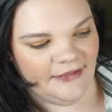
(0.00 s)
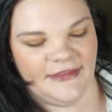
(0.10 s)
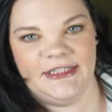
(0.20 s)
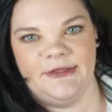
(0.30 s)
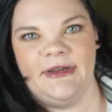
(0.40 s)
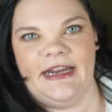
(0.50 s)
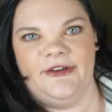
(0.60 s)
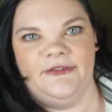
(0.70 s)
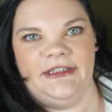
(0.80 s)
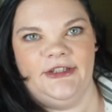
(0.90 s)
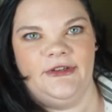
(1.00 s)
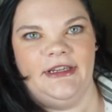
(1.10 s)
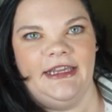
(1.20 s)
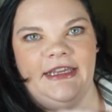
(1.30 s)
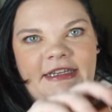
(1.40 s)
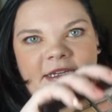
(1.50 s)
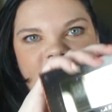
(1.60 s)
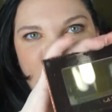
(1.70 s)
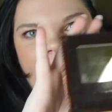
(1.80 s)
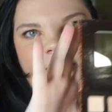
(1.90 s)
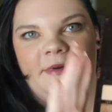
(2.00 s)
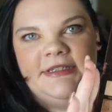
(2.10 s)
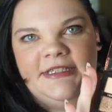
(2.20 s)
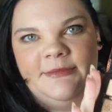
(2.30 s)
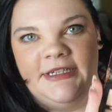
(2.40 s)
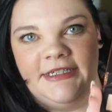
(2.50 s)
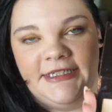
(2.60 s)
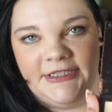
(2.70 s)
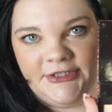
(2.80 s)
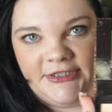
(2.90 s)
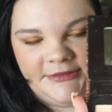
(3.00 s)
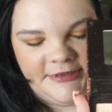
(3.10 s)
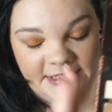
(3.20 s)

This one I don't think you can get anymore. It was limited edition.